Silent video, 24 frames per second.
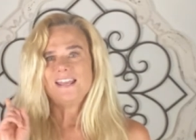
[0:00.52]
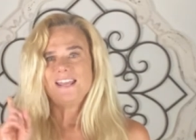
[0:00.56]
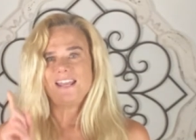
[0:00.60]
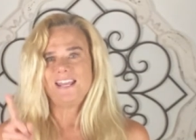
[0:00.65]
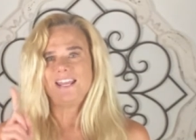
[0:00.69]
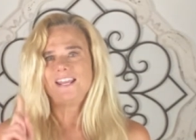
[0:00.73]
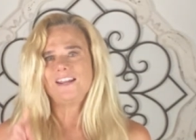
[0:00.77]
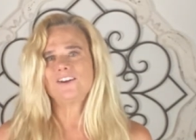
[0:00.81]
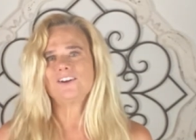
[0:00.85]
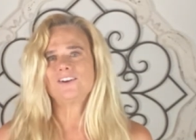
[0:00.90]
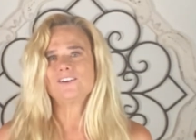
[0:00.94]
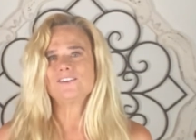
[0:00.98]

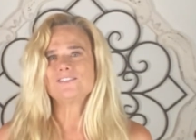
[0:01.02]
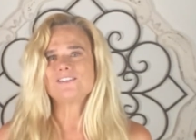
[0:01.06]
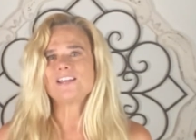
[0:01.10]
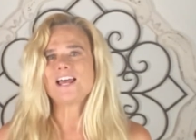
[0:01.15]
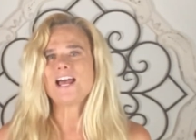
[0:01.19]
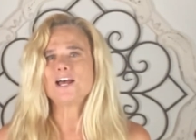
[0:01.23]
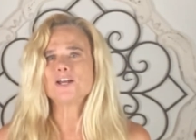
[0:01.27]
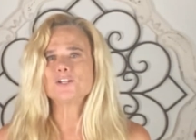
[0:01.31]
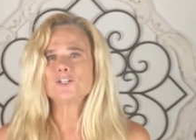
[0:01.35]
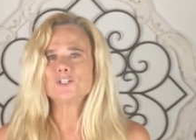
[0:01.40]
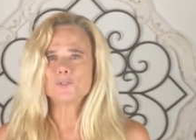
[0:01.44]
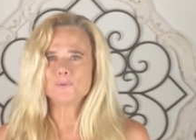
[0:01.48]
Here's
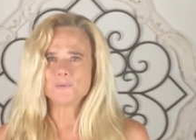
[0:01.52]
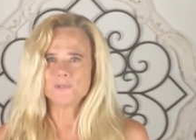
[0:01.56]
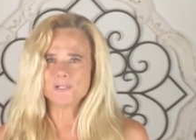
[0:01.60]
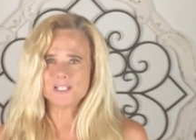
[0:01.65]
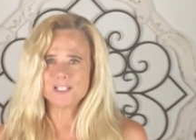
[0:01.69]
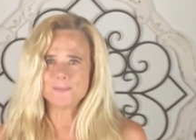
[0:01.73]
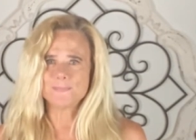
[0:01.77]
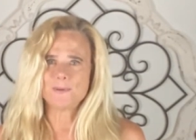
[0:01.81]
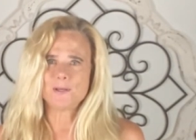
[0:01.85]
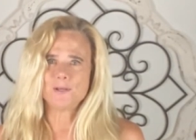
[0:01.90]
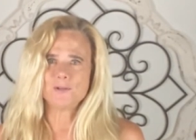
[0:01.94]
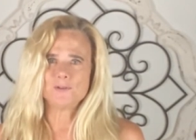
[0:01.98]
how to
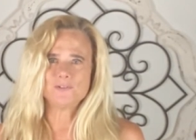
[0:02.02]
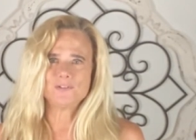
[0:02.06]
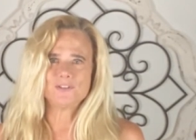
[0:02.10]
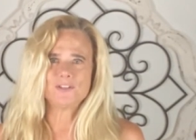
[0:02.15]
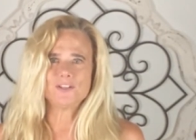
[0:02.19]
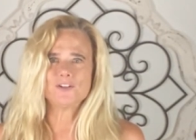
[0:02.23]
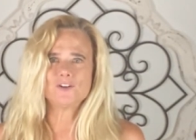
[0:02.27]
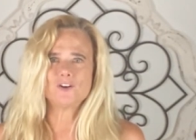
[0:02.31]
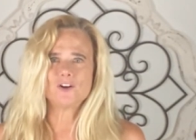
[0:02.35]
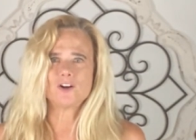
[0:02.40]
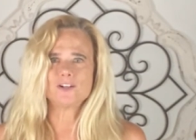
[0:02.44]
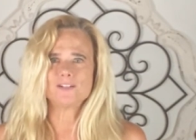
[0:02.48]
expose the
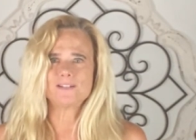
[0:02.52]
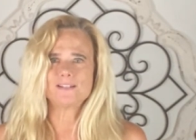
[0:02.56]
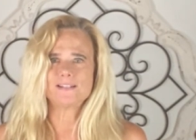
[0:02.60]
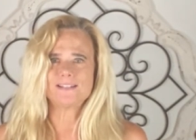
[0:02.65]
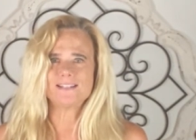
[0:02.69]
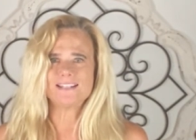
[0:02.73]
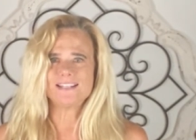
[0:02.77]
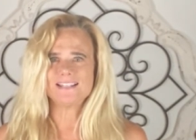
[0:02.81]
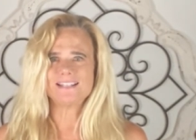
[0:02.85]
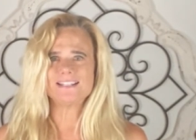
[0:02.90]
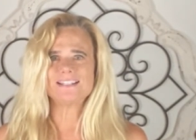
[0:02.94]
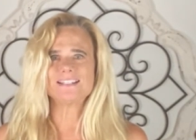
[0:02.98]

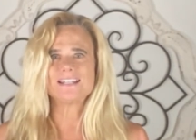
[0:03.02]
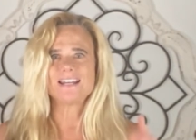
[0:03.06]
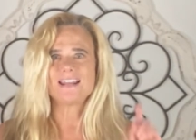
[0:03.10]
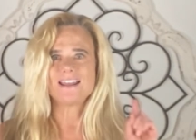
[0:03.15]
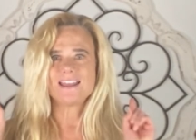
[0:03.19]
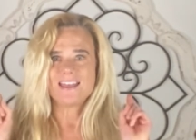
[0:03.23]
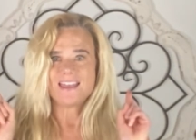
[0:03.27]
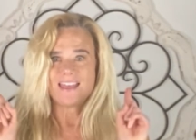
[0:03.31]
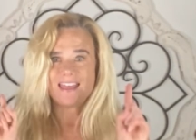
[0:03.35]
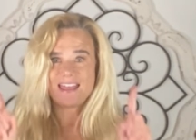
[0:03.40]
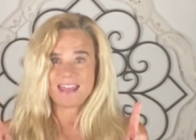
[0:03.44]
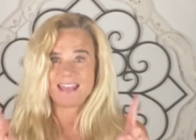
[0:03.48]
narcissist
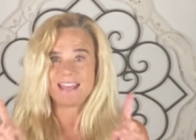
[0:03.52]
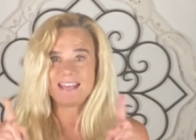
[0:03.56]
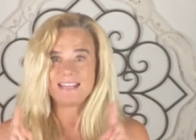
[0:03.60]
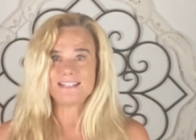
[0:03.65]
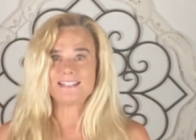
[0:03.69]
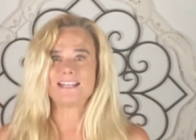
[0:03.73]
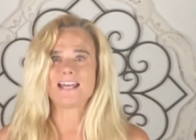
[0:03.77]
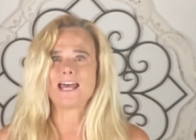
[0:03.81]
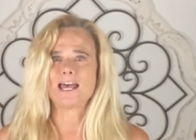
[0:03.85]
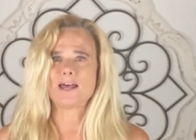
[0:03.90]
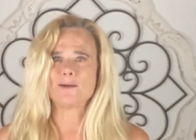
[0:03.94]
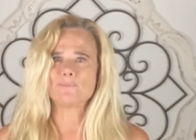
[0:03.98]

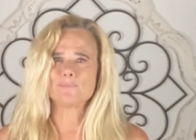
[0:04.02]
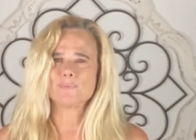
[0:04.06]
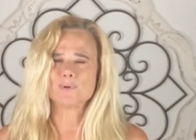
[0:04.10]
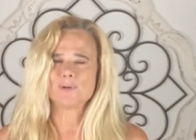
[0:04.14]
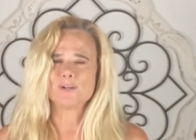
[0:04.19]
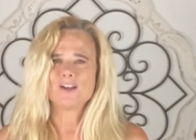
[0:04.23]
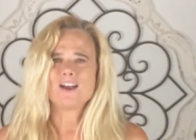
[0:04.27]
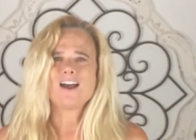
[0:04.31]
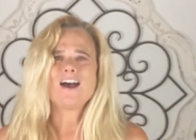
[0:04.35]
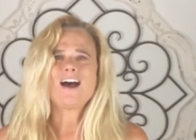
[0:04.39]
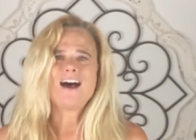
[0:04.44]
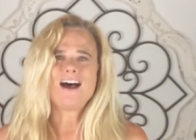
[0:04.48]
ASAP.
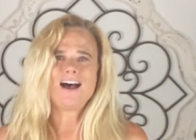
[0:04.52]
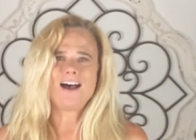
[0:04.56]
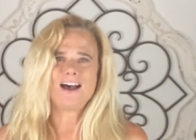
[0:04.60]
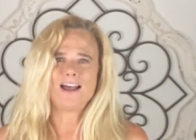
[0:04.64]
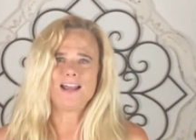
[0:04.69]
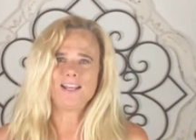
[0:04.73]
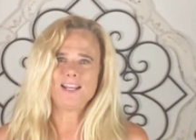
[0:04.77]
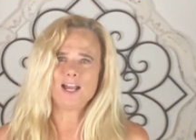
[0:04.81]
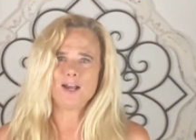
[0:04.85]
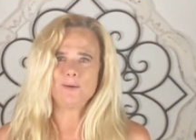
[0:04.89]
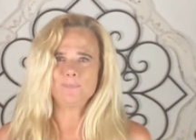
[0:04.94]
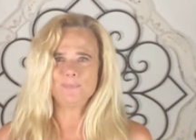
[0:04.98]

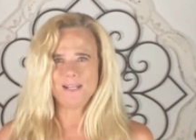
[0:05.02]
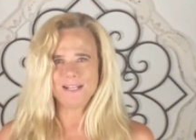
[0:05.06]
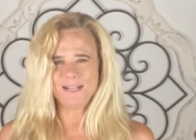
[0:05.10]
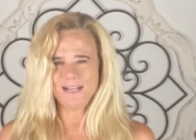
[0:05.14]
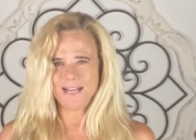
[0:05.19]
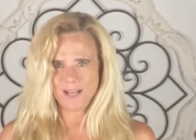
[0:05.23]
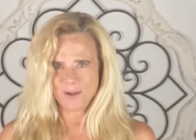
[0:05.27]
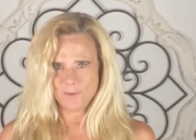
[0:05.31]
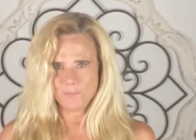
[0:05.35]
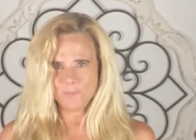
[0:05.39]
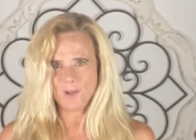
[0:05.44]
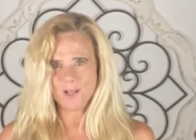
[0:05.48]
Hi, I'm
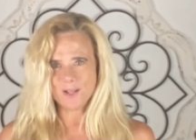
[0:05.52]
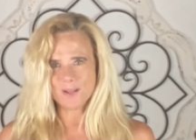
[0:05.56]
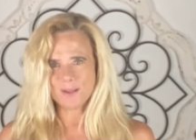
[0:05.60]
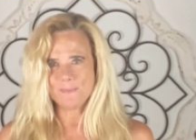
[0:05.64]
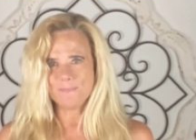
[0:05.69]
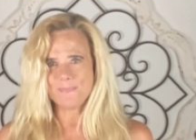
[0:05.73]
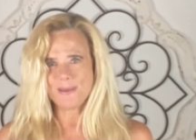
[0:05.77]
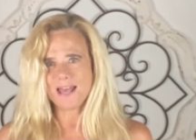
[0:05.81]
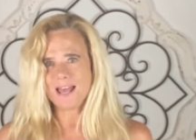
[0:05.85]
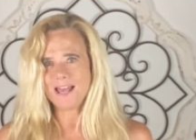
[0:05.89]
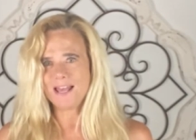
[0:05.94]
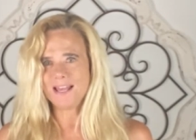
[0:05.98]
Nanette. Welcome
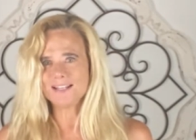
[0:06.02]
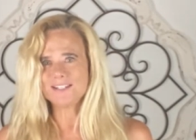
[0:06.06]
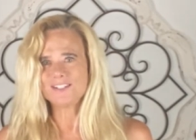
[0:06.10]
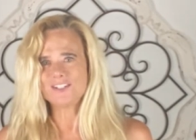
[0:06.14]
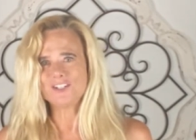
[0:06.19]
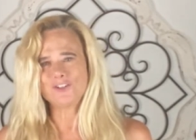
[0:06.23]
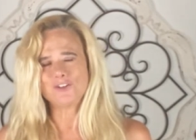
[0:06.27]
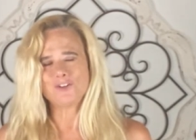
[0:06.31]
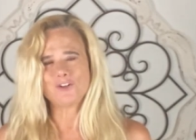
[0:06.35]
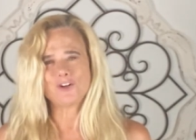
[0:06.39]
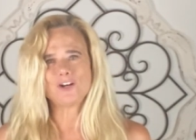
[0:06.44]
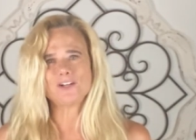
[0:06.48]
back to
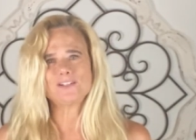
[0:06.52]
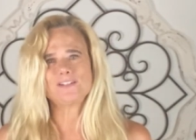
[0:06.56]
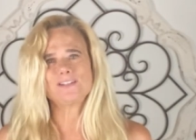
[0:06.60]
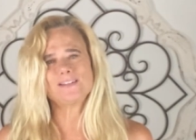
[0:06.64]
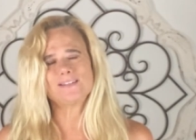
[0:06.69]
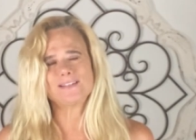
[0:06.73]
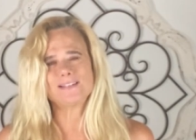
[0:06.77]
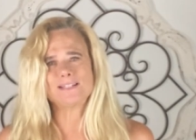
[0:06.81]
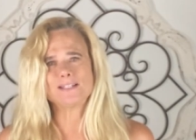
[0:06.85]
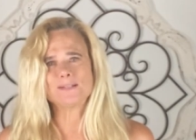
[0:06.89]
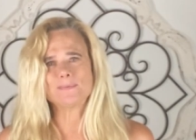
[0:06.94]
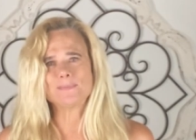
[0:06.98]

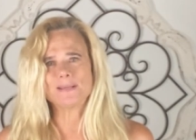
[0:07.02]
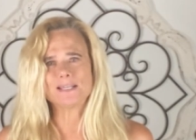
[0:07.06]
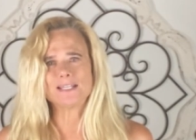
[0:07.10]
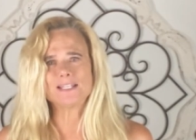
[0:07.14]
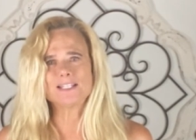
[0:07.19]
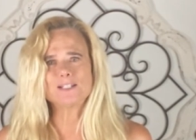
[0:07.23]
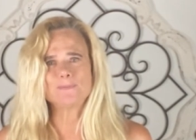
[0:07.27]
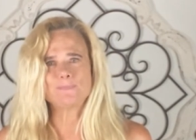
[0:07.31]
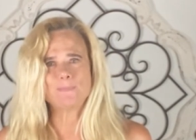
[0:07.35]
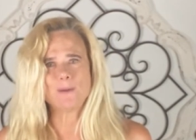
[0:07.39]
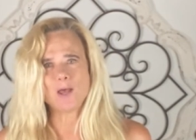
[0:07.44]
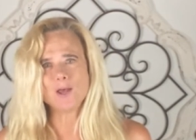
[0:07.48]
Narcissism
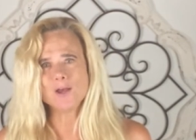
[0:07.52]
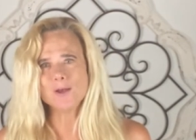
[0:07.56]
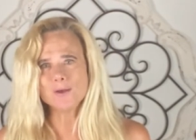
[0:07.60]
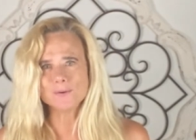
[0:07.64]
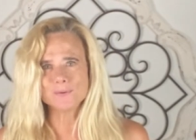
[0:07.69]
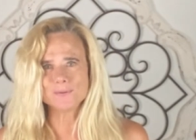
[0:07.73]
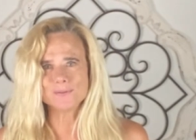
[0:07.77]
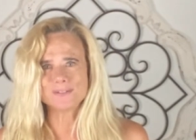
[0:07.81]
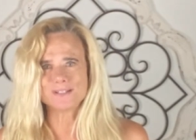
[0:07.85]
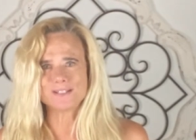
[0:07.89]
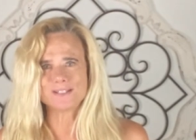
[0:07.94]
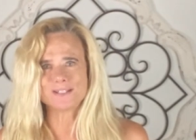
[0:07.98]

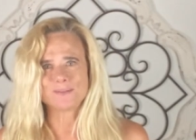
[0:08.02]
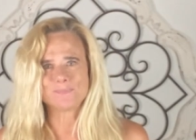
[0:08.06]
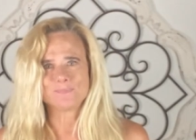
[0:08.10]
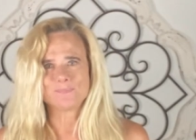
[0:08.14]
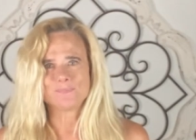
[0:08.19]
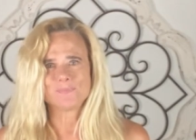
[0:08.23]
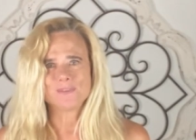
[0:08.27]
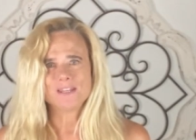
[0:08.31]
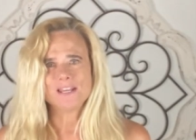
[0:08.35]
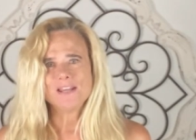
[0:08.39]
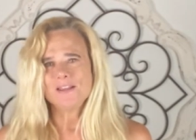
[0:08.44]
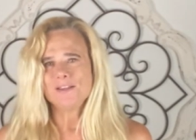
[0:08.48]
Exposed.
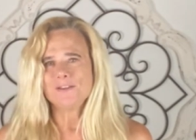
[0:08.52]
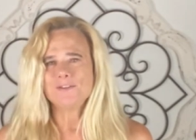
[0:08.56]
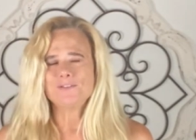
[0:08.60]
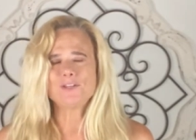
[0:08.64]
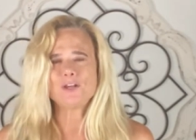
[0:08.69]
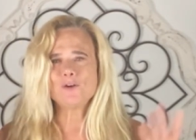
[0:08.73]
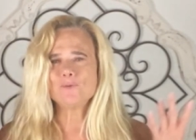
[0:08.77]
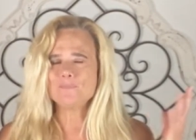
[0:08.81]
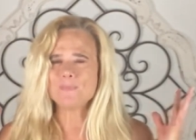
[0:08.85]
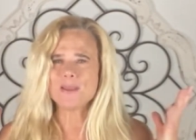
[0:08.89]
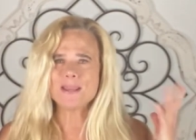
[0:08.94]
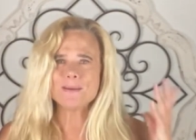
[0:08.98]

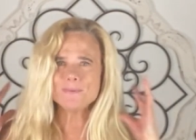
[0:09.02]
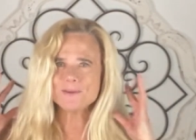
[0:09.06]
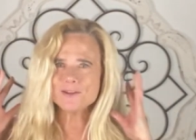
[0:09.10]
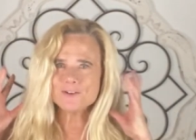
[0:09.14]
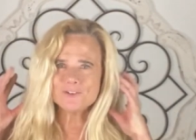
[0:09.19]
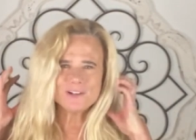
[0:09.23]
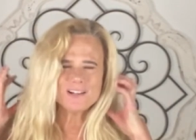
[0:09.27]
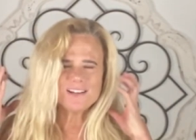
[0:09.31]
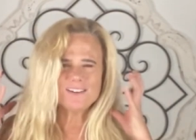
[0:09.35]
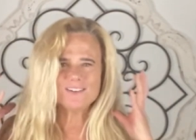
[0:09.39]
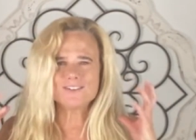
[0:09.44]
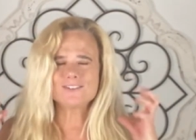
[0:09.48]
So maybe your
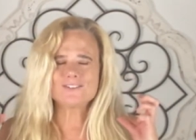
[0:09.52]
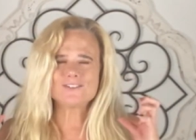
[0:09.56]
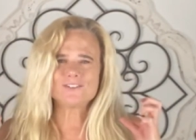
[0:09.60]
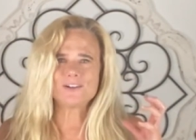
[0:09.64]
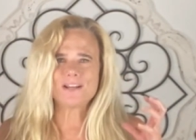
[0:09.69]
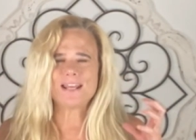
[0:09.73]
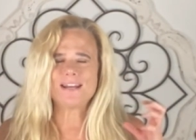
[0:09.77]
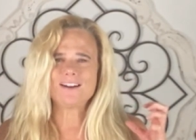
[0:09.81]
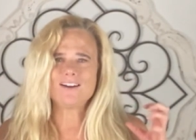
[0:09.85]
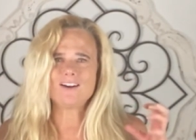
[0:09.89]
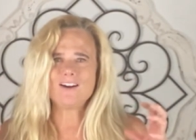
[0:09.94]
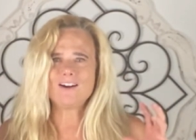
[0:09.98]
ears are
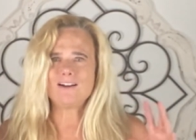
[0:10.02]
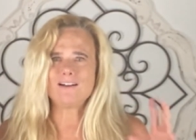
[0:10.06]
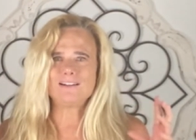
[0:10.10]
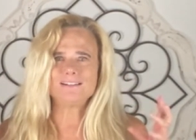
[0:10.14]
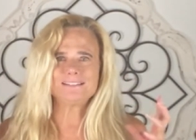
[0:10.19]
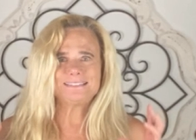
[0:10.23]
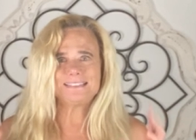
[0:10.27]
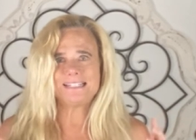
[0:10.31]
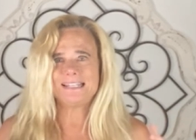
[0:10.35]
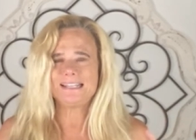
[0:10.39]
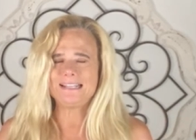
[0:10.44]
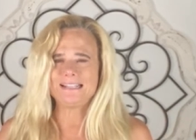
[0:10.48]
getting all
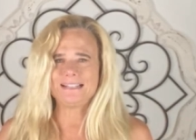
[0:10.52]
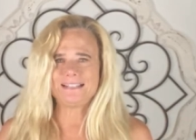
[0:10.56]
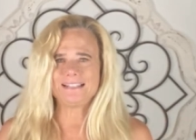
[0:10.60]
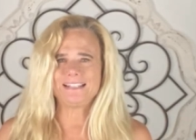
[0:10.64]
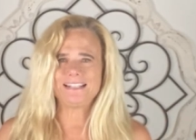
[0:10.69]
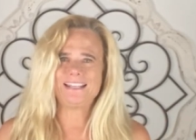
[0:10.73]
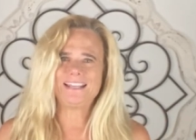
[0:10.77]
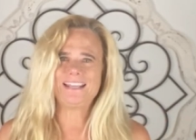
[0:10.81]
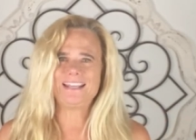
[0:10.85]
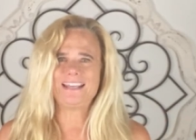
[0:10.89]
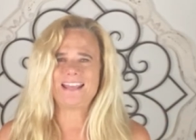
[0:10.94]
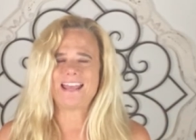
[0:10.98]

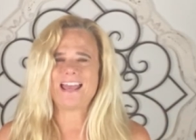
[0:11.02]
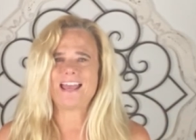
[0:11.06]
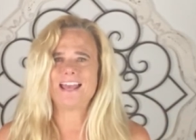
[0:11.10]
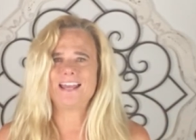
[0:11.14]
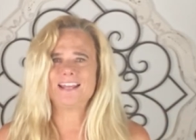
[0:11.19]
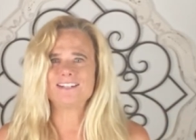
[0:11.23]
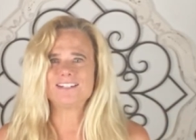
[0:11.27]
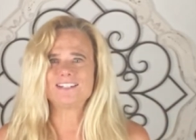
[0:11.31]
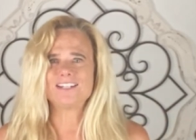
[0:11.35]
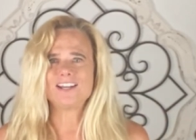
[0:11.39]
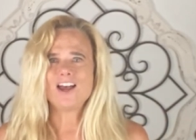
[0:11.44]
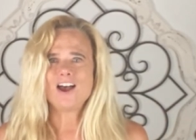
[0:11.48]
tingly
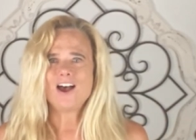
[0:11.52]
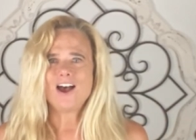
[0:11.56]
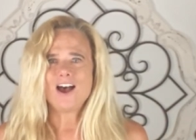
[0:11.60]
and